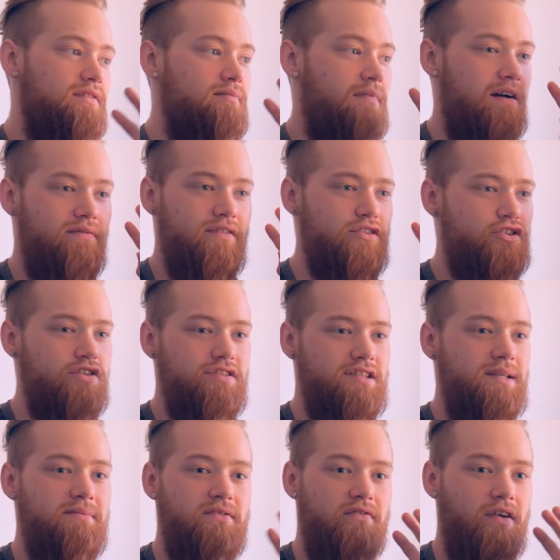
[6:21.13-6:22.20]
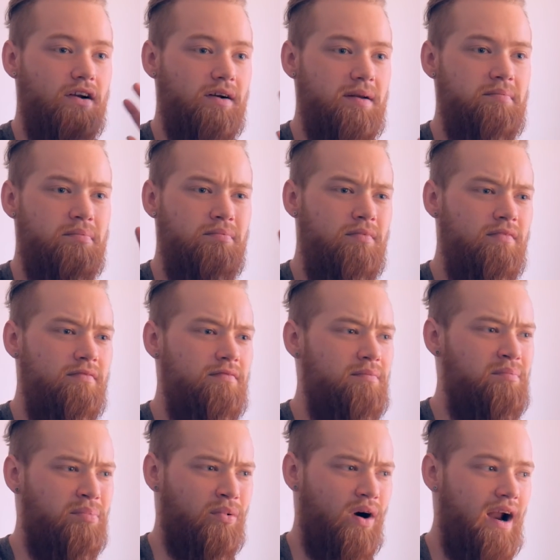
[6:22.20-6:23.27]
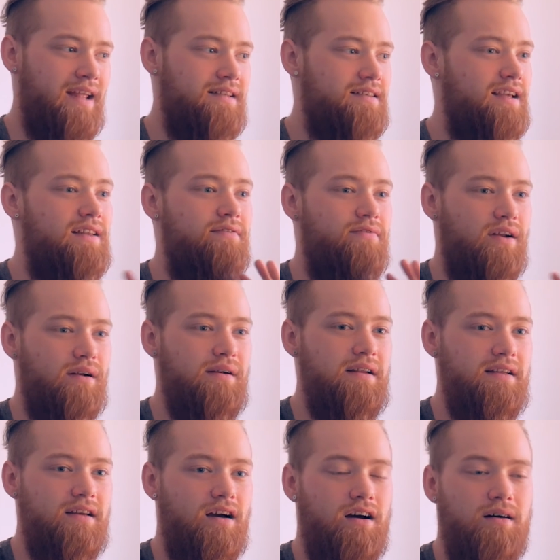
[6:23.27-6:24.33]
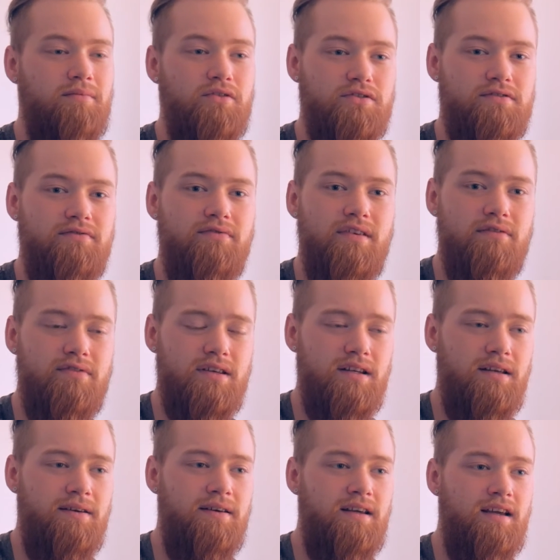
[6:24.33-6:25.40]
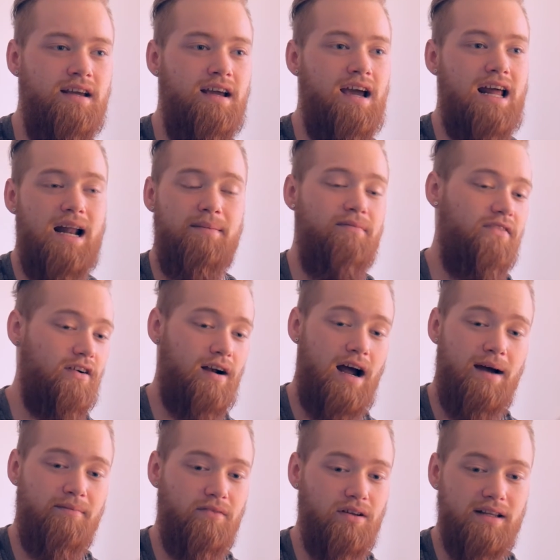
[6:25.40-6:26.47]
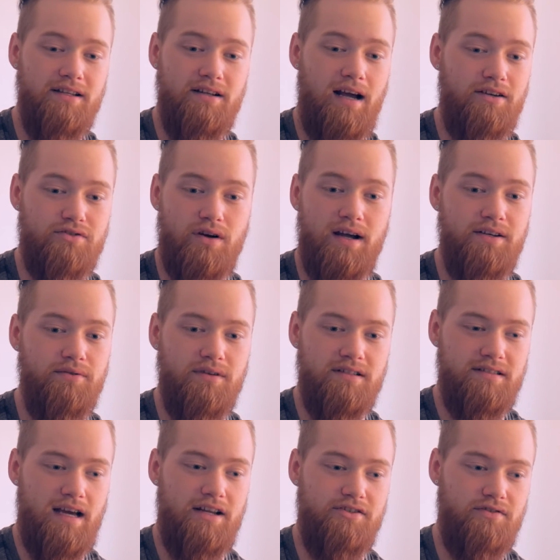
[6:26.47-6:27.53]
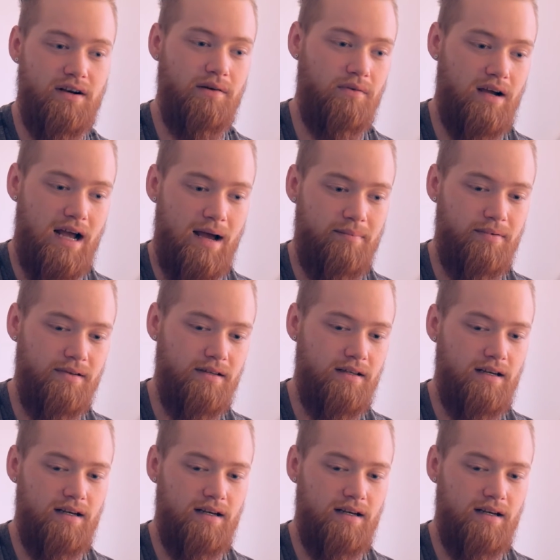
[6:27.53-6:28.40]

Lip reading: My vision seemed very bright and very almost vivid. And I'm really not trying to exaggerate what happened.